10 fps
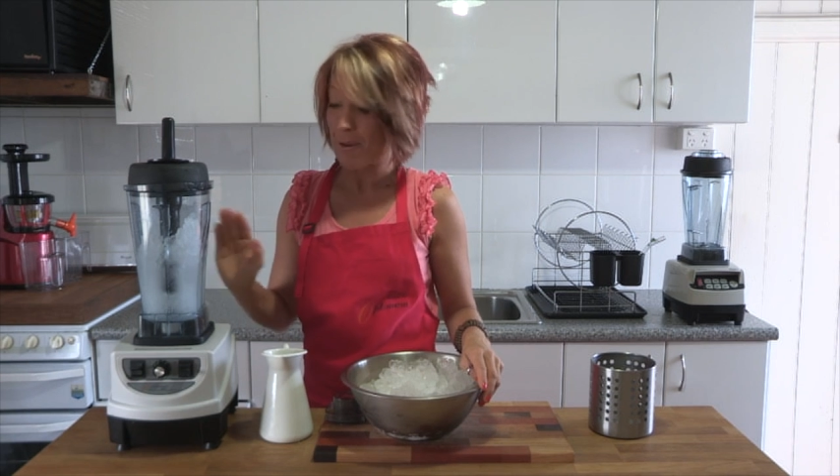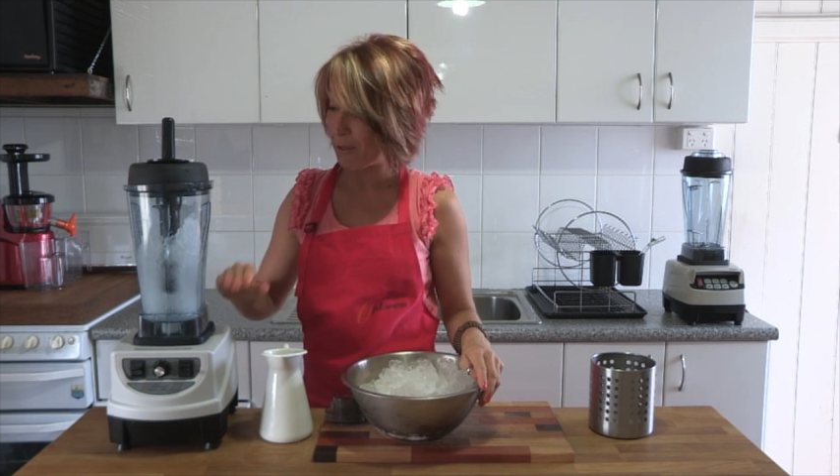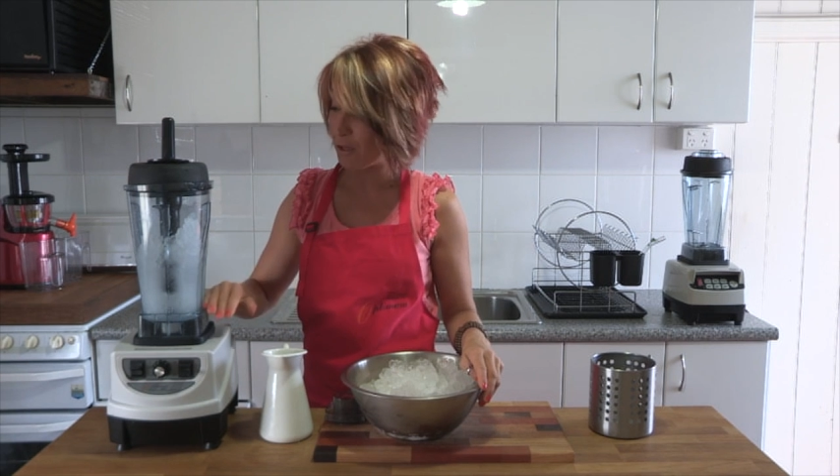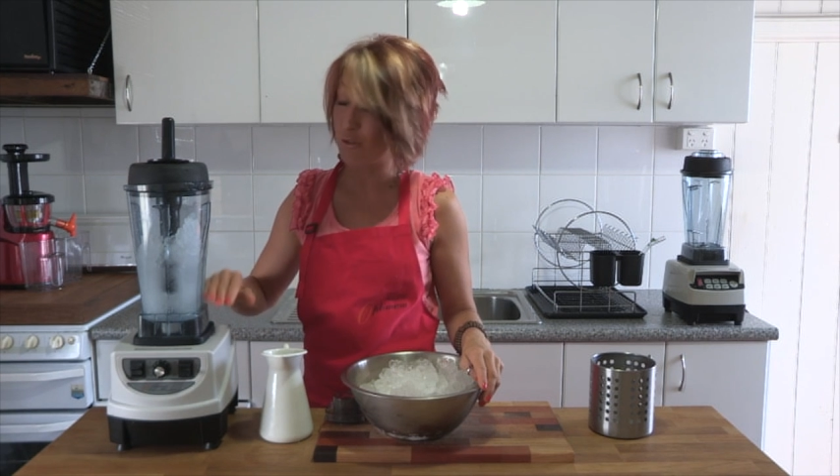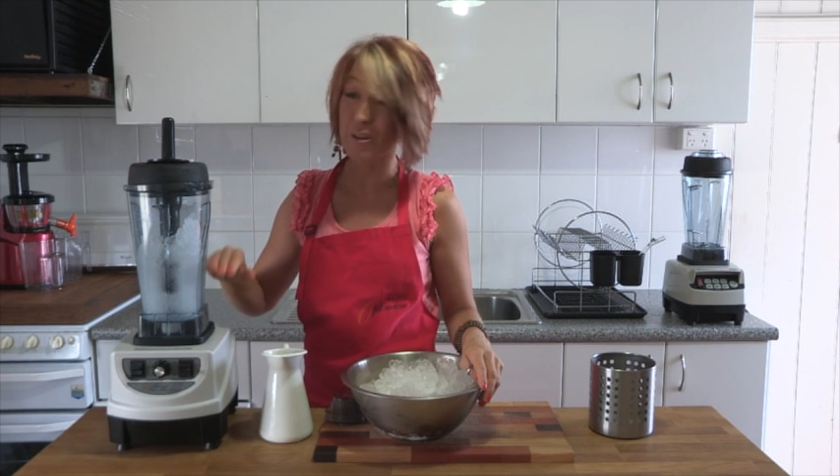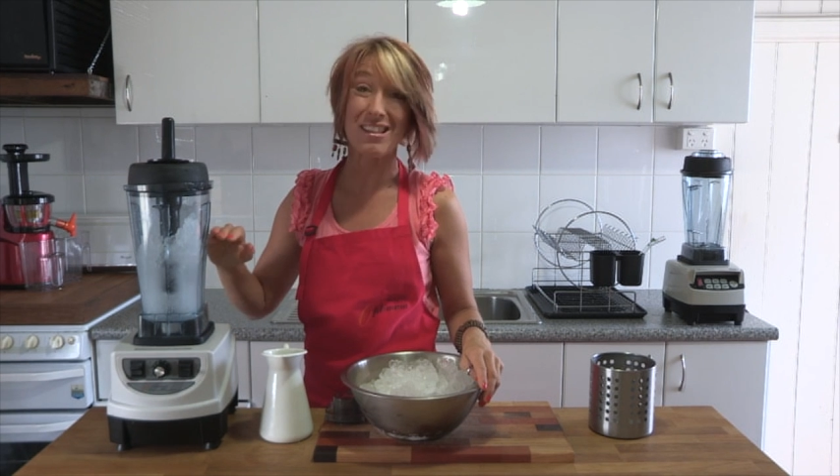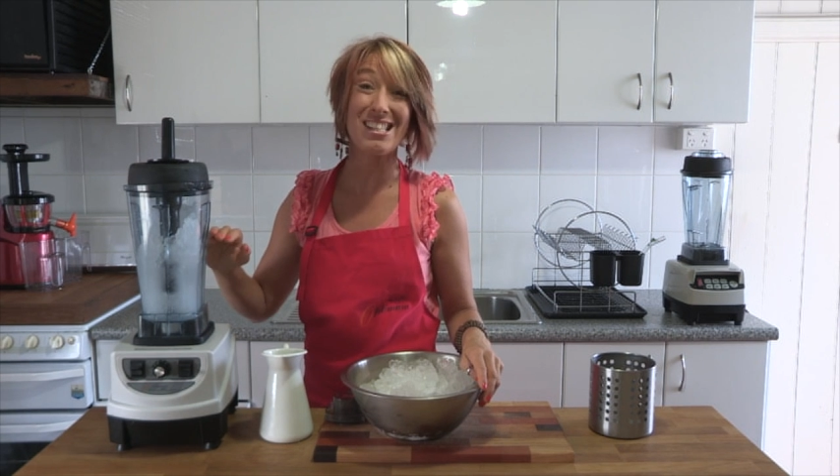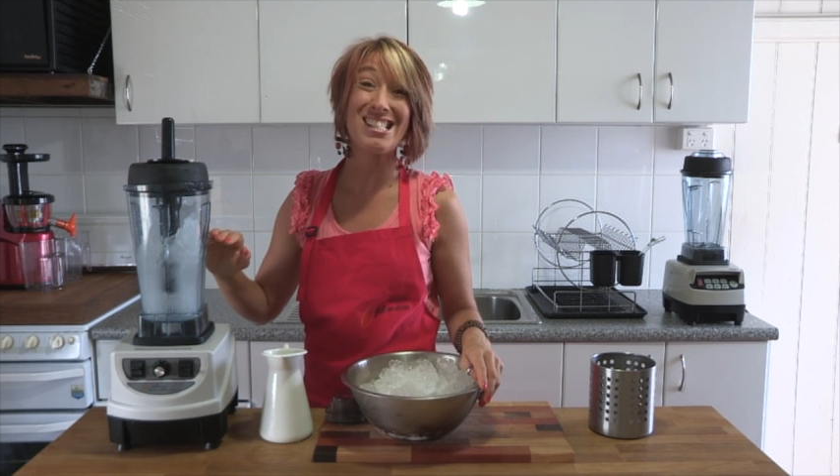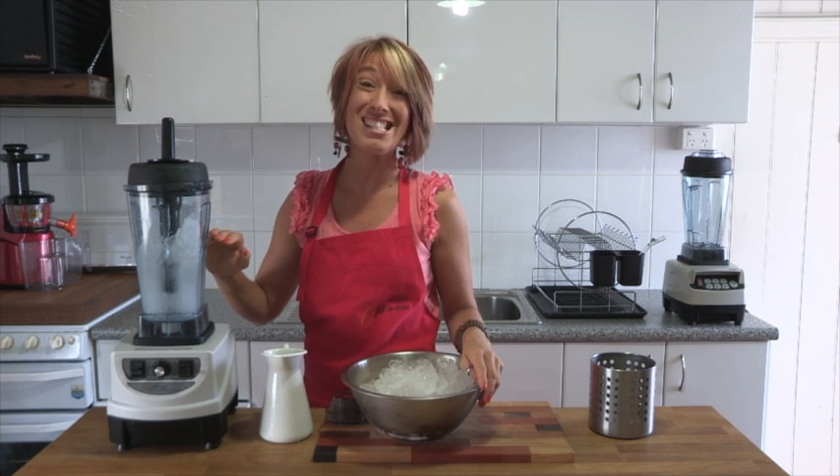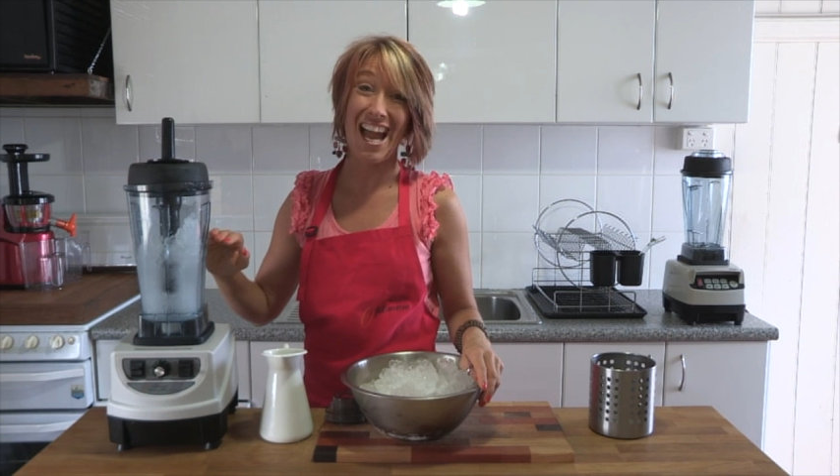because you'll get the
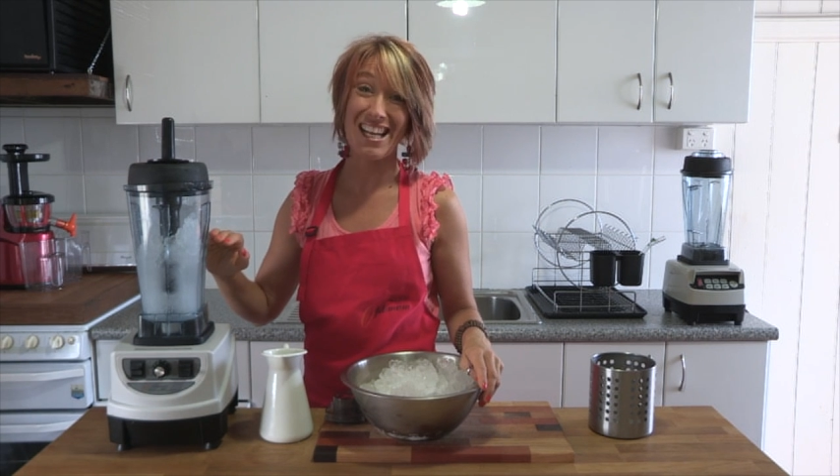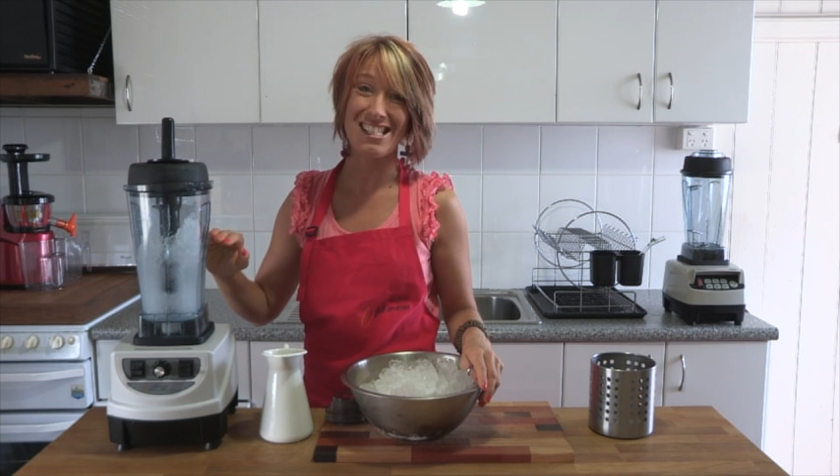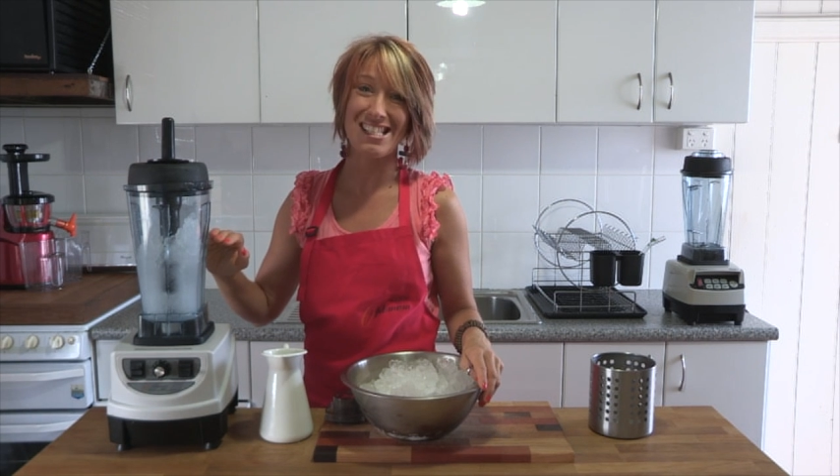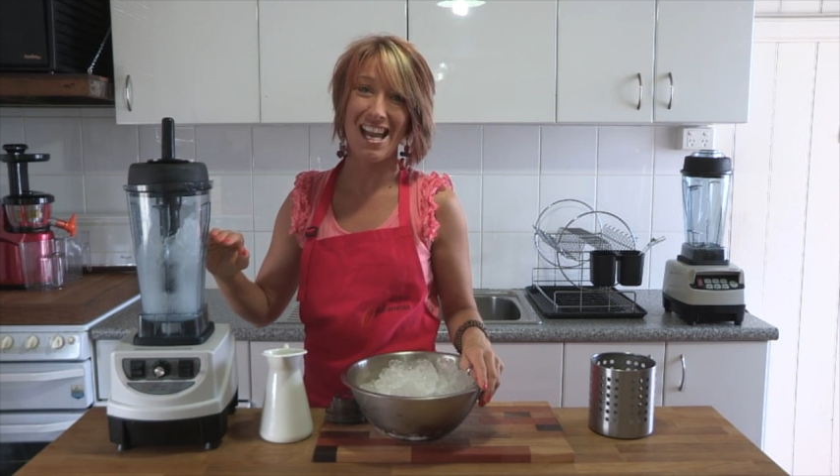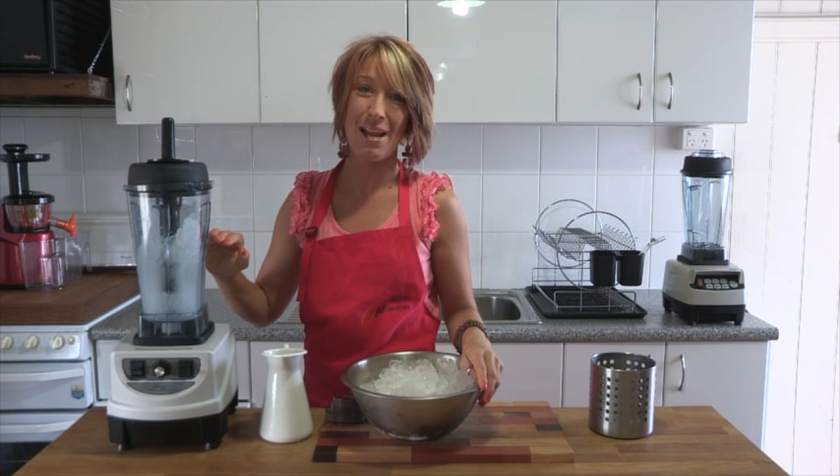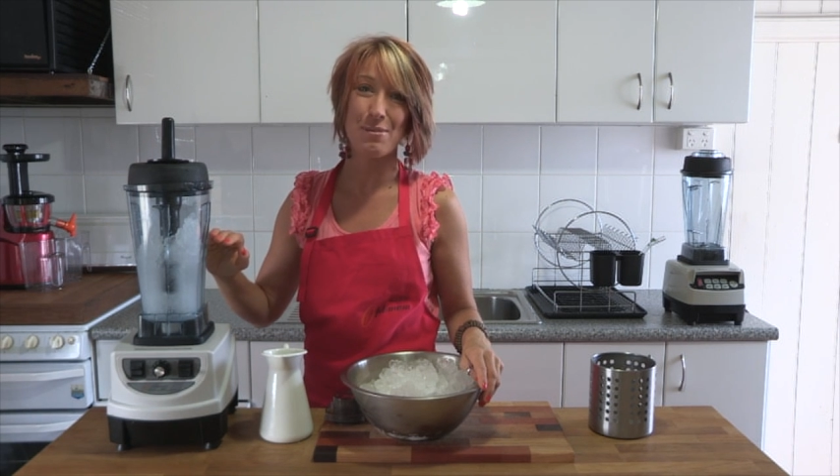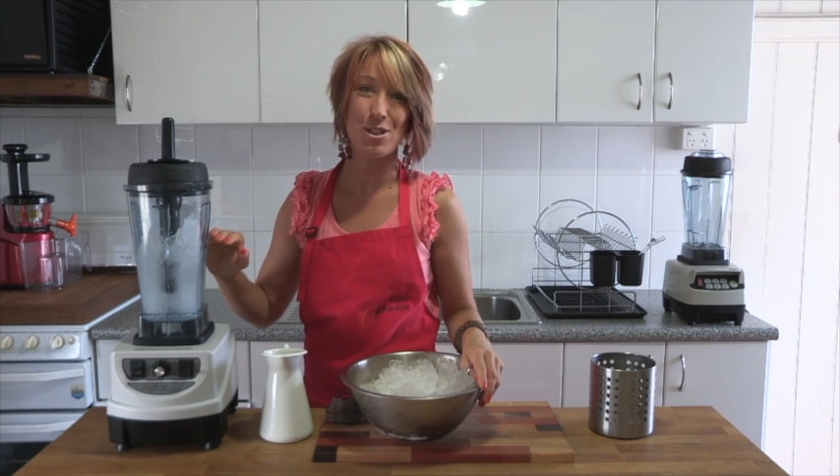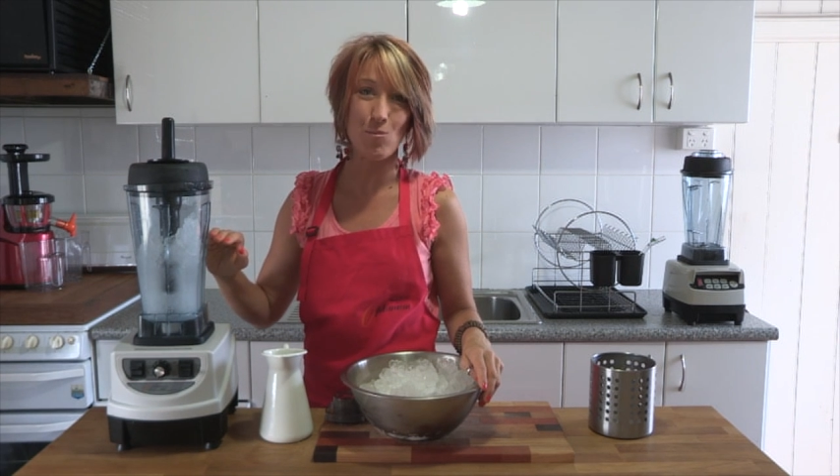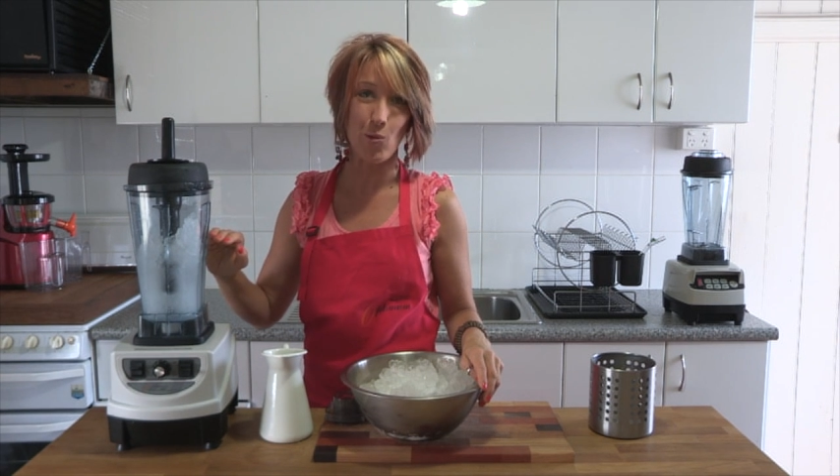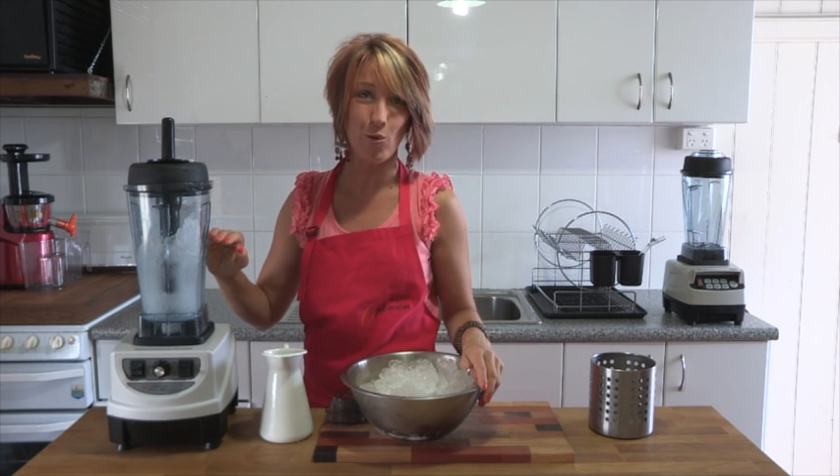exact same
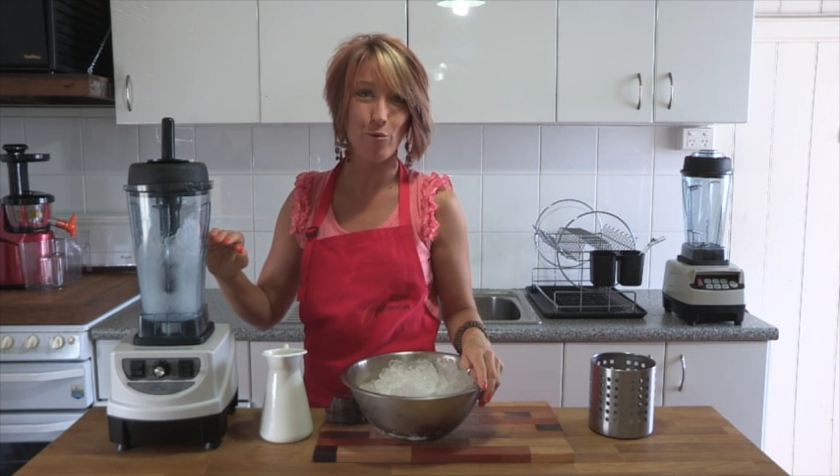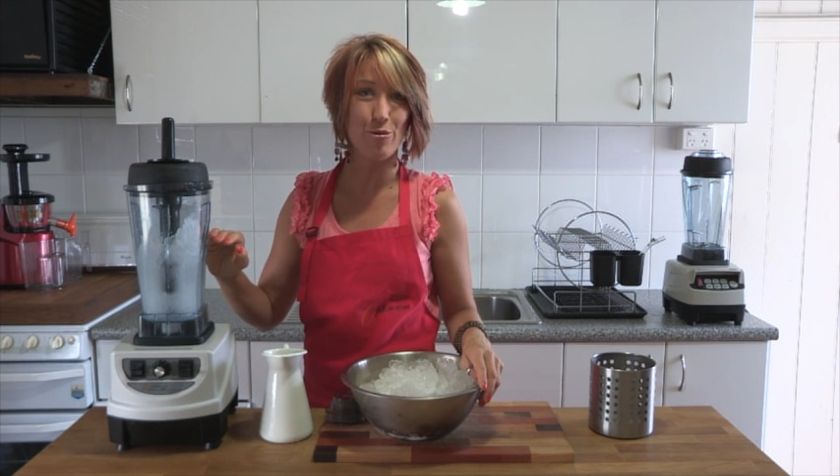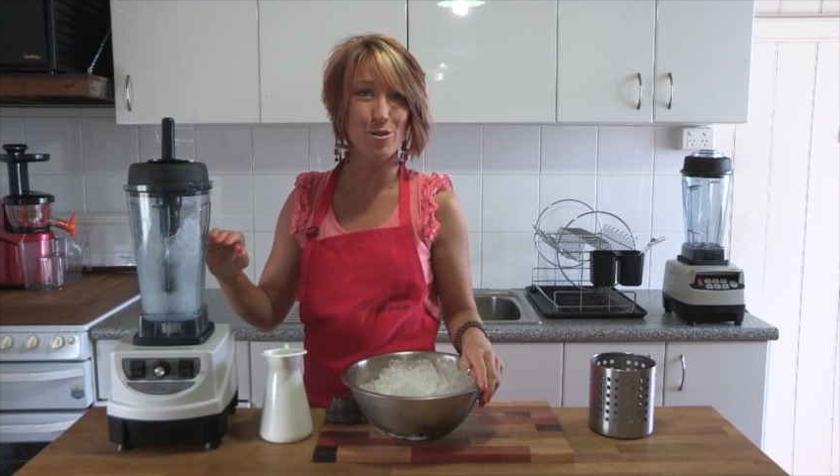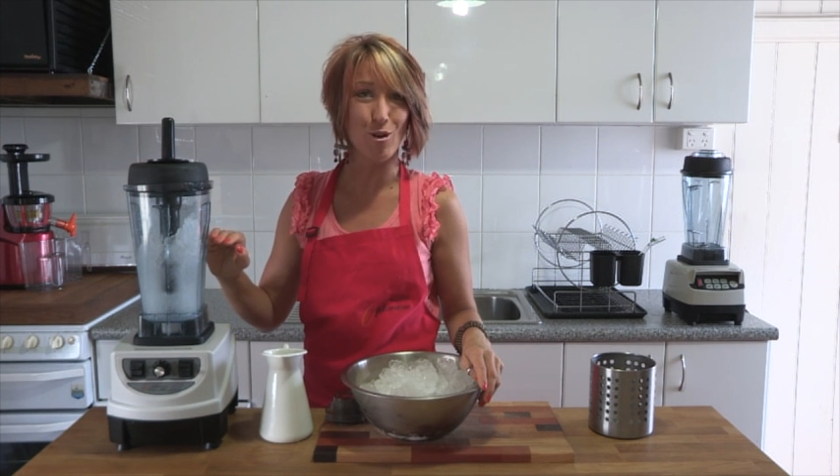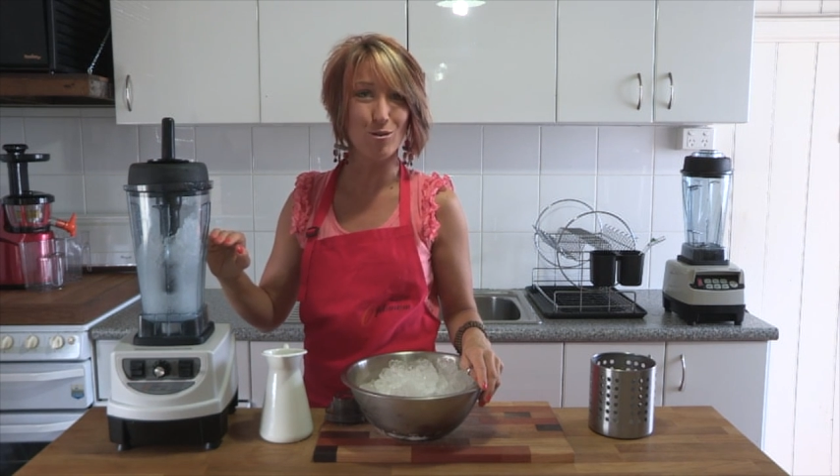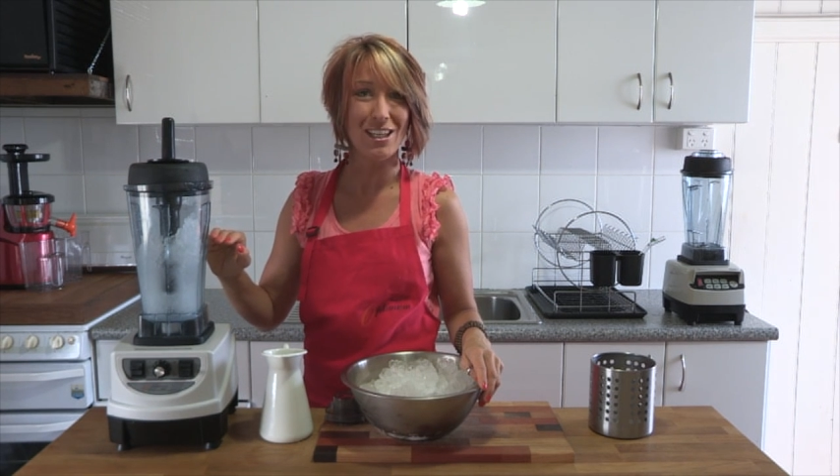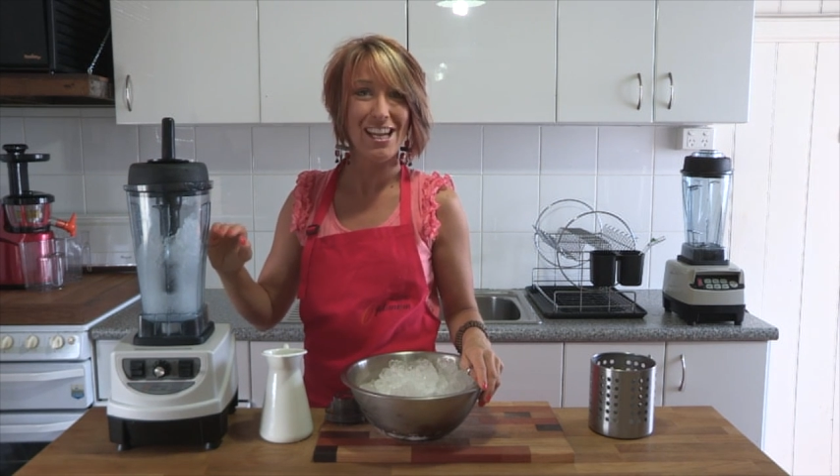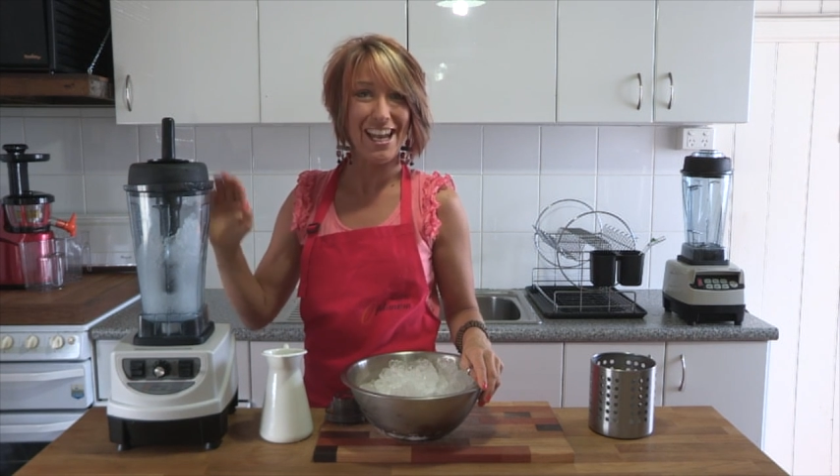smooth result